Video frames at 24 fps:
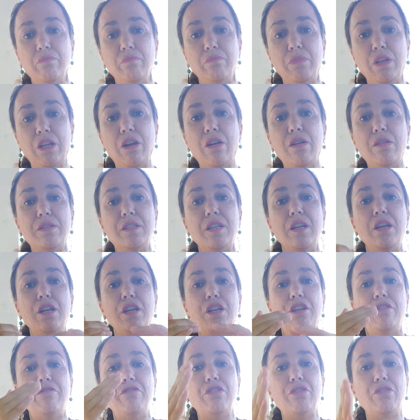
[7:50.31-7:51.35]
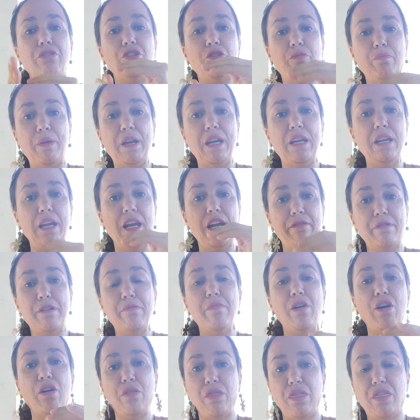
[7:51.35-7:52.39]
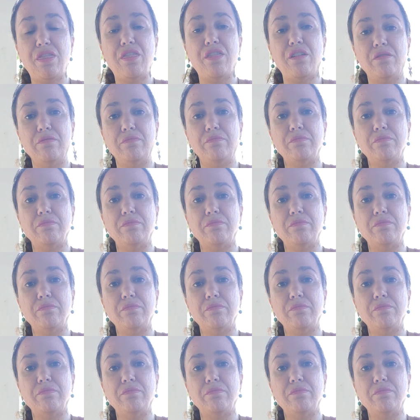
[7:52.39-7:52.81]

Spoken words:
Because if you're going to pay every month,